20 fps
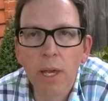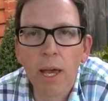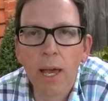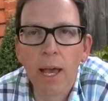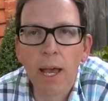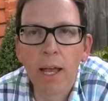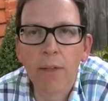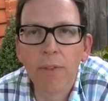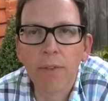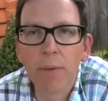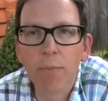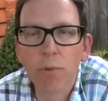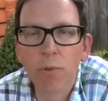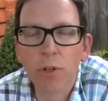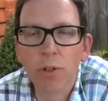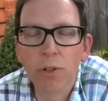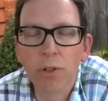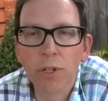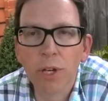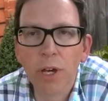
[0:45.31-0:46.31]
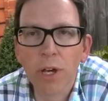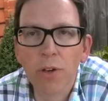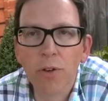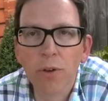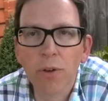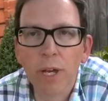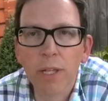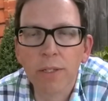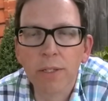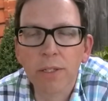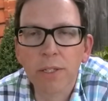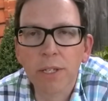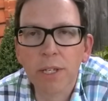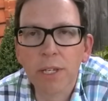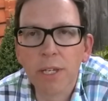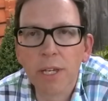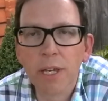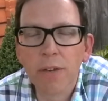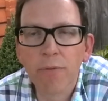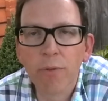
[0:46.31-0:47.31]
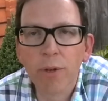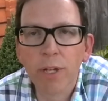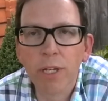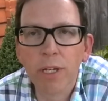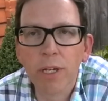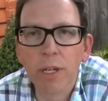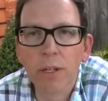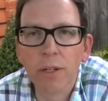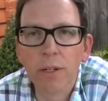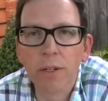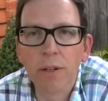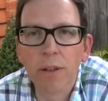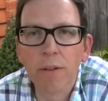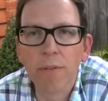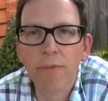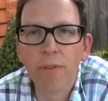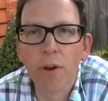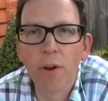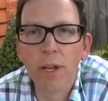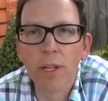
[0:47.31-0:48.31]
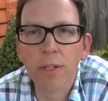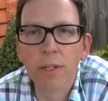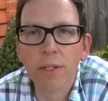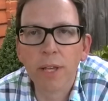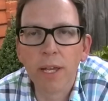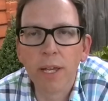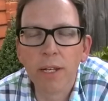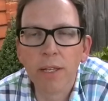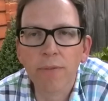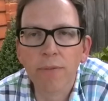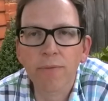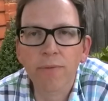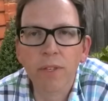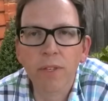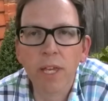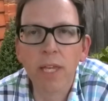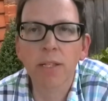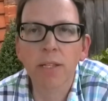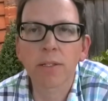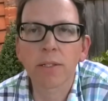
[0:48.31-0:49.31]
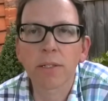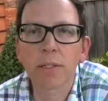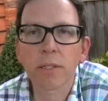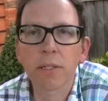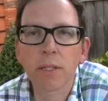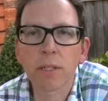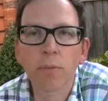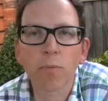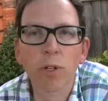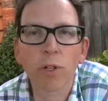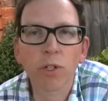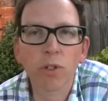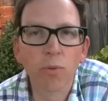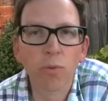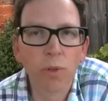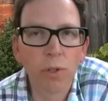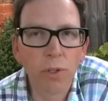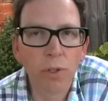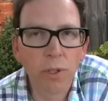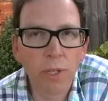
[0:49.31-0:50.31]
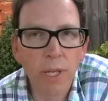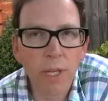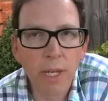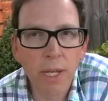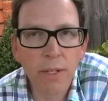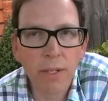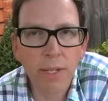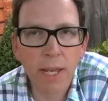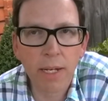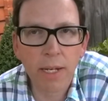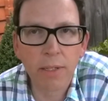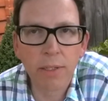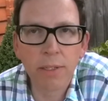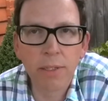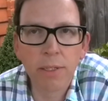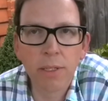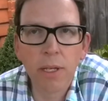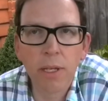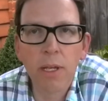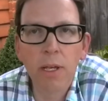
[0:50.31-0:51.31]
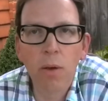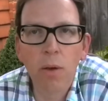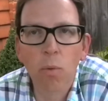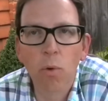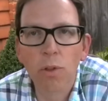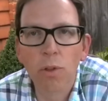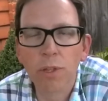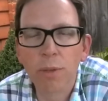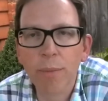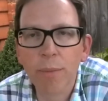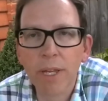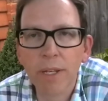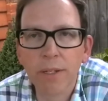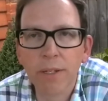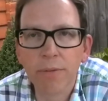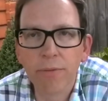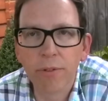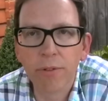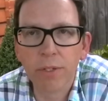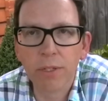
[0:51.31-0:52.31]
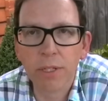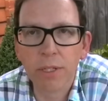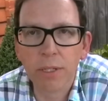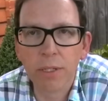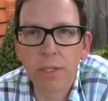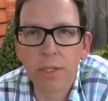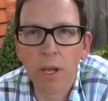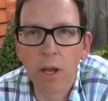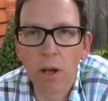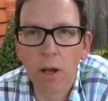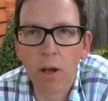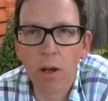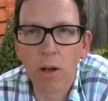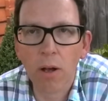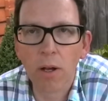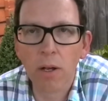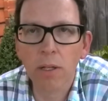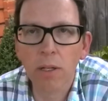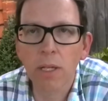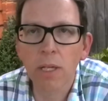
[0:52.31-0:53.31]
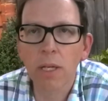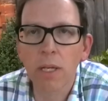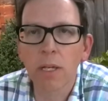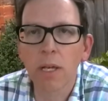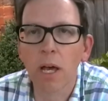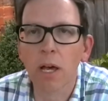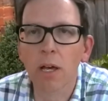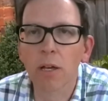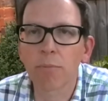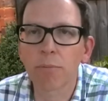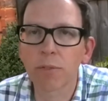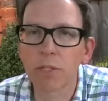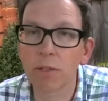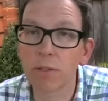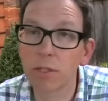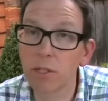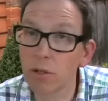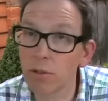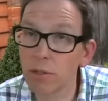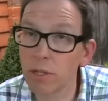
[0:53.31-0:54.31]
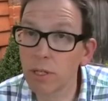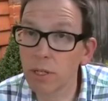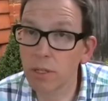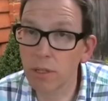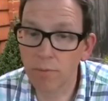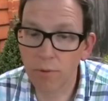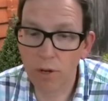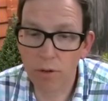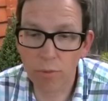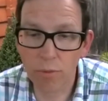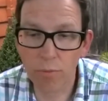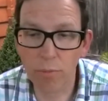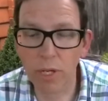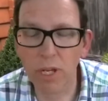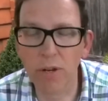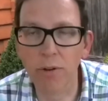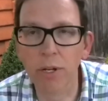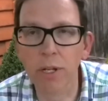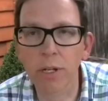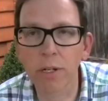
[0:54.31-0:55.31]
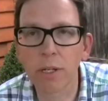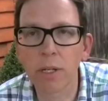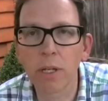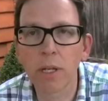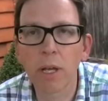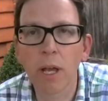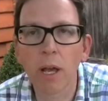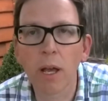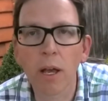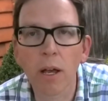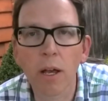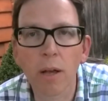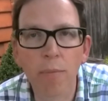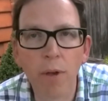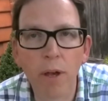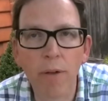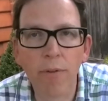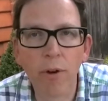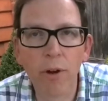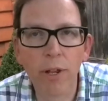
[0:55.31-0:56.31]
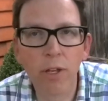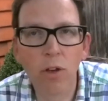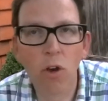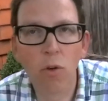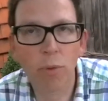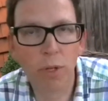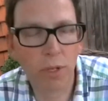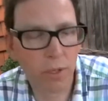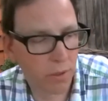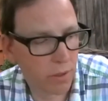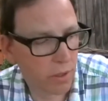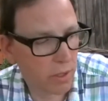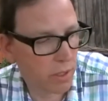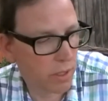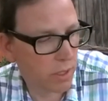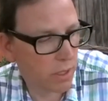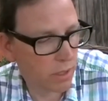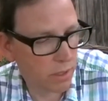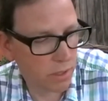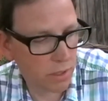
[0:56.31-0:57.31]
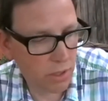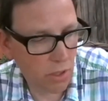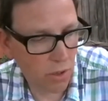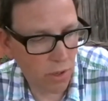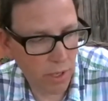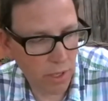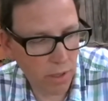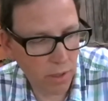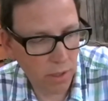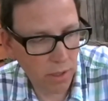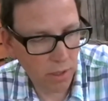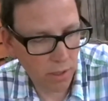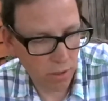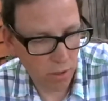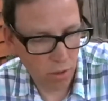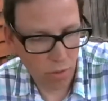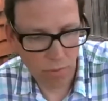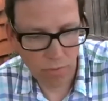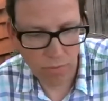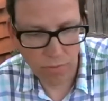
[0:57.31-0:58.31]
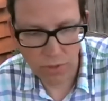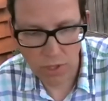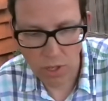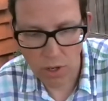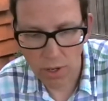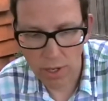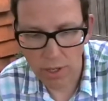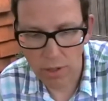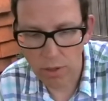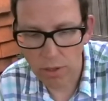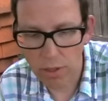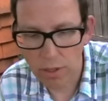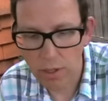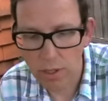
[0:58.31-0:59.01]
and then we'll go and see if we can find any hints which will tell us what the main differences are. So starting in the Roman period, a very common style of tile